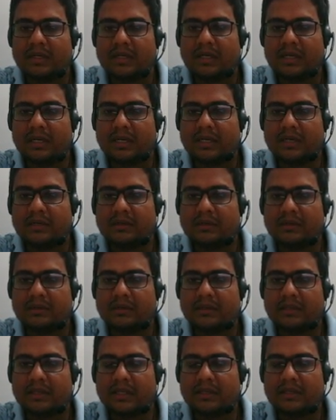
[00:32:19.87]
And
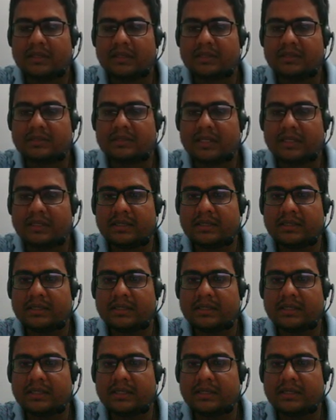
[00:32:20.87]
here it is 90
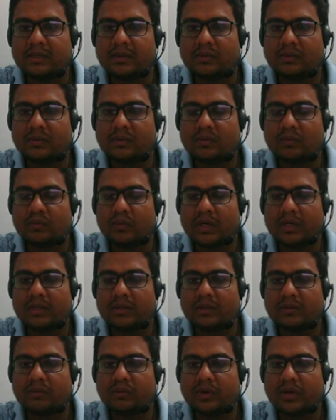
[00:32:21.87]
degree into
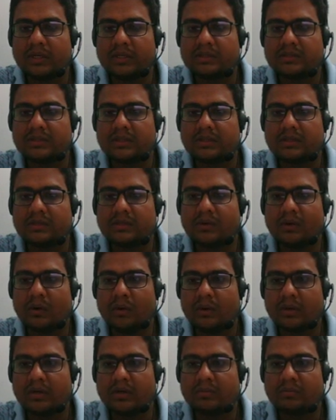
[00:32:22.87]
1 is an
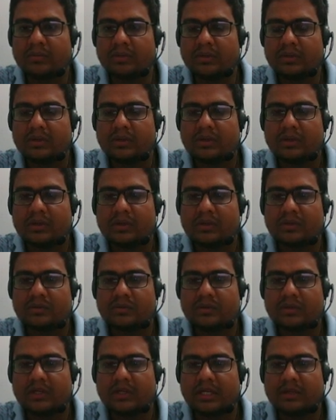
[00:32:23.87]
odd number, so
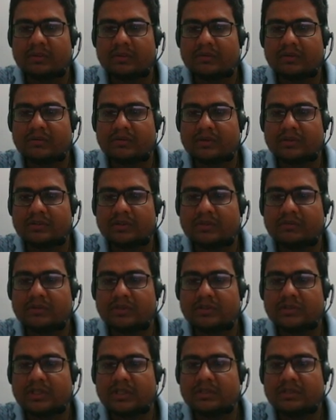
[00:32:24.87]
the name of the function will
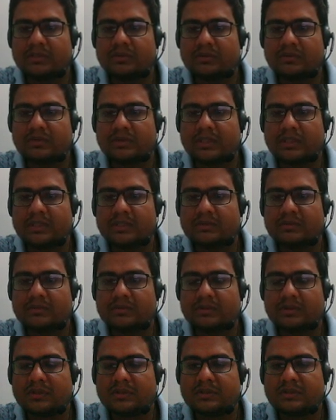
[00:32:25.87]
change into sine, so
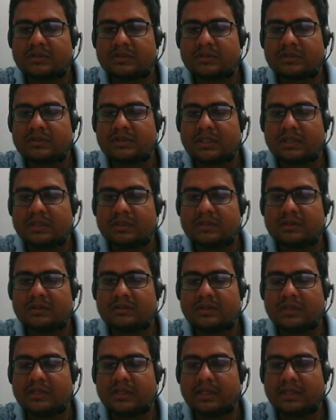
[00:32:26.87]
it is sine
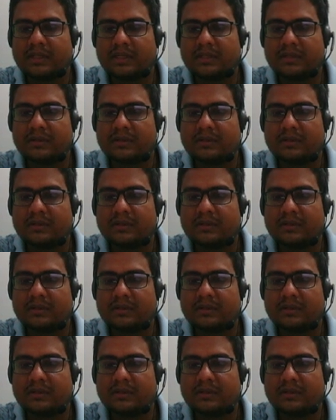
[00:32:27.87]
theta again.